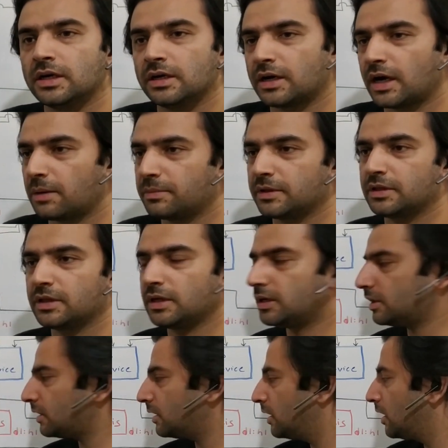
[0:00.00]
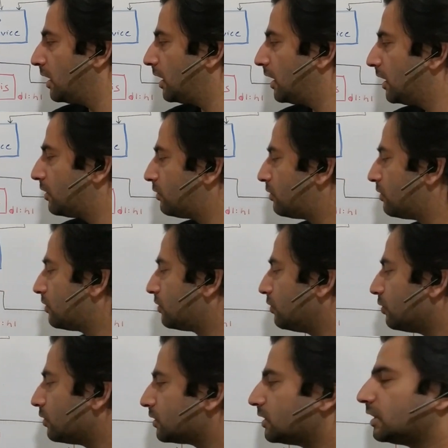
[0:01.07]
happens here is it
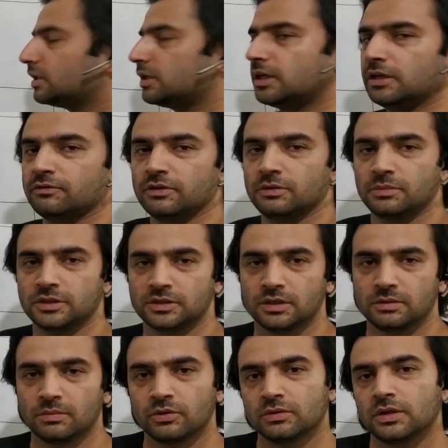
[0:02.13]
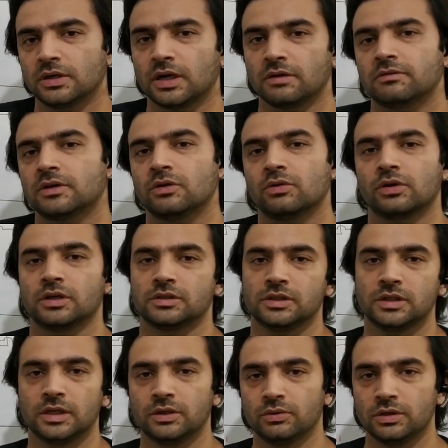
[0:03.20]
stores the information about the driver's location
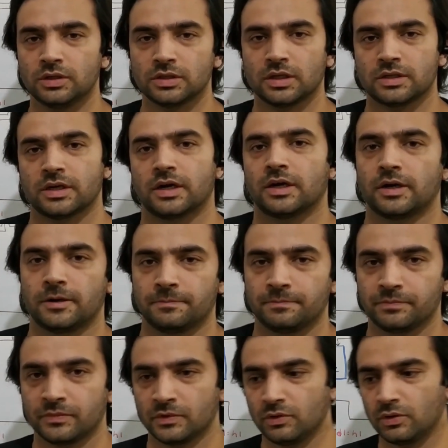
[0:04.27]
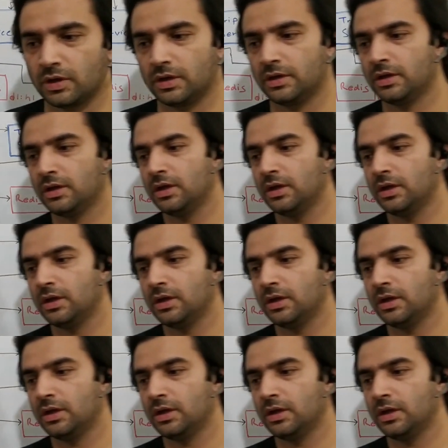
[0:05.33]
into its Cassandra. Okay.